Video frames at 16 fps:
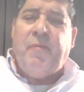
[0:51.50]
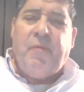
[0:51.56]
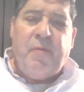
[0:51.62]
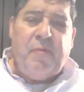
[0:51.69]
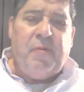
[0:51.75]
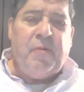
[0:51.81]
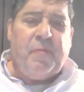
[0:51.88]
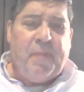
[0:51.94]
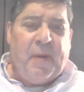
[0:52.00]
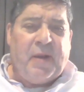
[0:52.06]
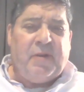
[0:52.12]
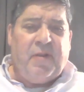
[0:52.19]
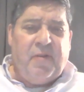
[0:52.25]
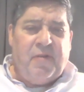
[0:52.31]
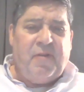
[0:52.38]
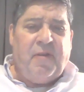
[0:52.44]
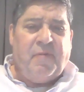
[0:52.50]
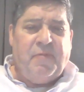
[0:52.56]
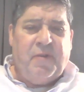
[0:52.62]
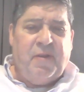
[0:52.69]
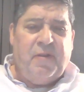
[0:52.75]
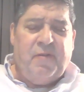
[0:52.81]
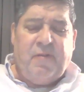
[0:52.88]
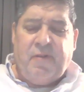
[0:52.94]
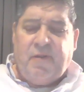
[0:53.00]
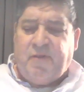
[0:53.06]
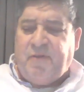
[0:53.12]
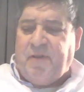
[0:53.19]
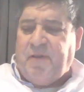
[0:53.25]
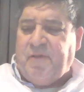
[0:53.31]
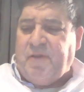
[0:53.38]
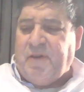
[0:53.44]
look back to the 17th,
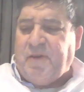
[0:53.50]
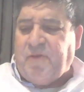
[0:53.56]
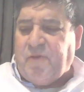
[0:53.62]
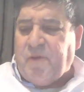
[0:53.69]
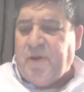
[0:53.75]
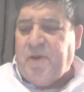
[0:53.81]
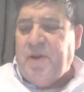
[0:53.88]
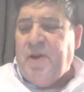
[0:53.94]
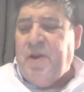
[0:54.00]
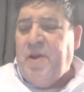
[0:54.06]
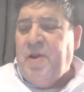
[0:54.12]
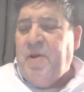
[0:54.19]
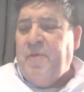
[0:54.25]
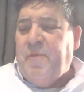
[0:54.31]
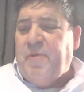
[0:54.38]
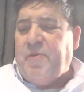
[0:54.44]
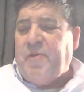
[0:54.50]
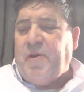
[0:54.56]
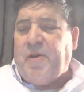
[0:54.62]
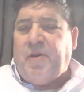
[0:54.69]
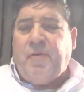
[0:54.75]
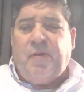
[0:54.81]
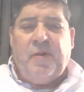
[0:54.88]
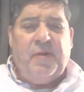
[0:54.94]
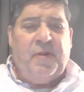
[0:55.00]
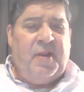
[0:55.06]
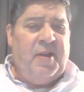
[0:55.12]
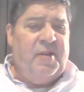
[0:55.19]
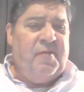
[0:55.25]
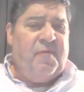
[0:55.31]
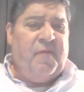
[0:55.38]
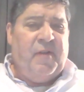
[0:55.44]
16th century. We talk of
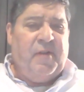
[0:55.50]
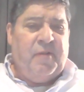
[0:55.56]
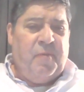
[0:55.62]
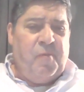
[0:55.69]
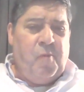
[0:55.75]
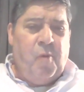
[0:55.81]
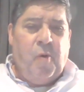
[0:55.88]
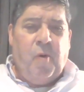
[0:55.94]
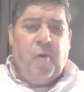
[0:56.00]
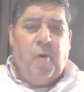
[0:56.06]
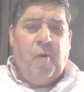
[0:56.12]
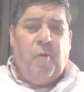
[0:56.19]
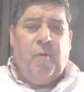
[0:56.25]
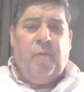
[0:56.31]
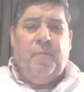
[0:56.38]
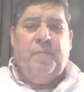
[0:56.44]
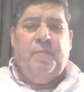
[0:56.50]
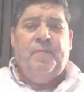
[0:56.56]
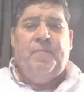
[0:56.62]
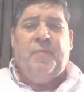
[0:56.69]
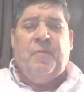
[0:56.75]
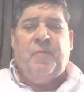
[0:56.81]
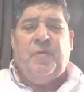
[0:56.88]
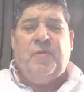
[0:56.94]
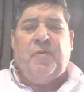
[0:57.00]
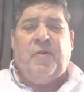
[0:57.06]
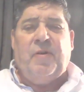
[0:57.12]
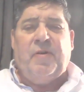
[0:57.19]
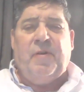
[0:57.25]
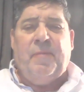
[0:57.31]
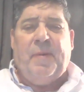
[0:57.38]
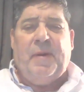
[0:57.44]
King Philip War. We
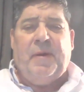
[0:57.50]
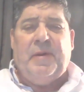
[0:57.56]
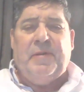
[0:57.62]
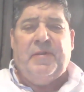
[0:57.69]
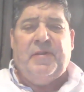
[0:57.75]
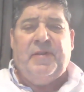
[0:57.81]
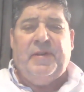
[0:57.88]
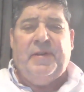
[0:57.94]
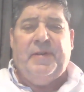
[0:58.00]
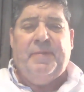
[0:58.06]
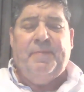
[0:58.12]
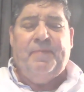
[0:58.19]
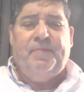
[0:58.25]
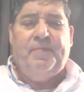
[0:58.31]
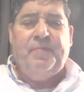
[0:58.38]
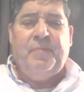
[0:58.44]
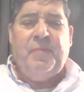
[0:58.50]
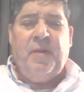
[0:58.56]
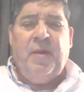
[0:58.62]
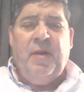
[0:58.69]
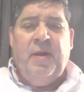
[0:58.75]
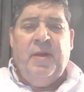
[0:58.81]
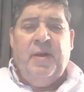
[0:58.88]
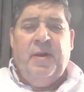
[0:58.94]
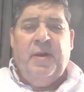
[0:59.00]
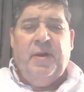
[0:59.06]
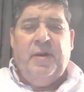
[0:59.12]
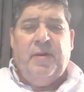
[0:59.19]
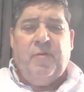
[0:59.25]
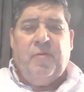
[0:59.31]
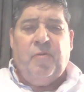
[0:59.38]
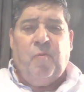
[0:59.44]
talk about the
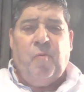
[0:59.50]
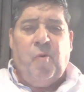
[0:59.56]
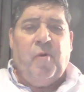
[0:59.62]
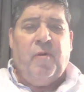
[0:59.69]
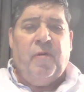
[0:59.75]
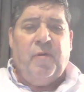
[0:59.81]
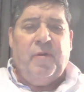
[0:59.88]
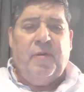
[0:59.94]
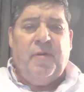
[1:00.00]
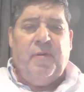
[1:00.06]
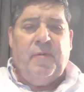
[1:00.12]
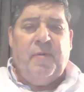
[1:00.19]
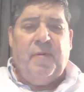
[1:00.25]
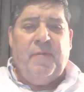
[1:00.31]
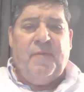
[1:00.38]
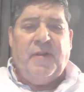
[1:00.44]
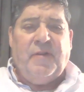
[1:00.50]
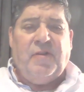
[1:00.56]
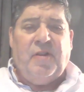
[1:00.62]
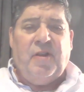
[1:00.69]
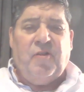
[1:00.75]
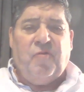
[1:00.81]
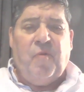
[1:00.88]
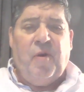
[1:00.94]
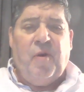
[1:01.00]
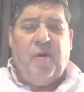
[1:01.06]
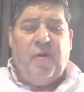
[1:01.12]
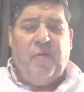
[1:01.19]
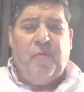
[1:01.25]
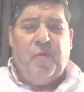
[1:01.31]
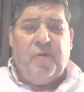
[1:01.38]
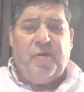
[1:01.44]
War of
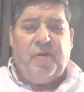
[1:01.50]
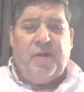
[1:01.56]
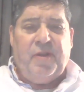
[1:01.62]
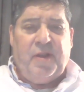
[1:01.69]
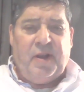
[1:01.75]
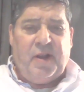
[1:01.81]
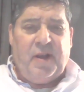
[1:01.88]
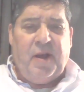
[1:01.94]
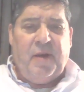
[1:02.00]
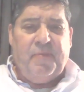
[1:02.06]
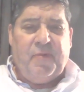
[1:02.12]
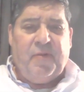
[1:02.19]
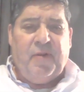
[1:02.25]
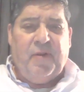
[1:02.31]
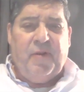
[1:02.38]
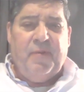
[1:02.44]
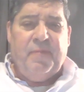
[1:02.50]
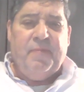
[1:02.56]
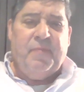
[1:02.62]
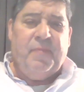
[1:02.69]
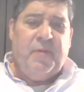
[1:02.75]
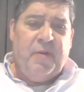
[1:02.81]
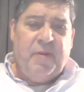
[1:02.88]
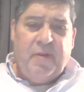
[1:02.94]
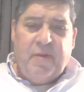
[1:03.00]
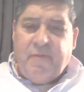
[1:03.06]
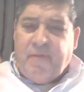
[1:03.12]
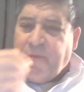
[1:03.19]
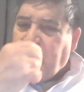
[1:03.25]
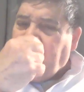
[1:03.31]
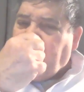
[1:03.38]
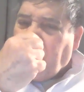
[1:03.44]
1812 with Tecumseh, and
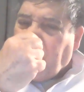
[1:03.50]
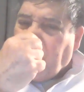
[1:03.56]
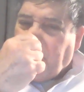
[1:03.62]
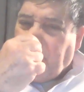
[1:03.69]
even before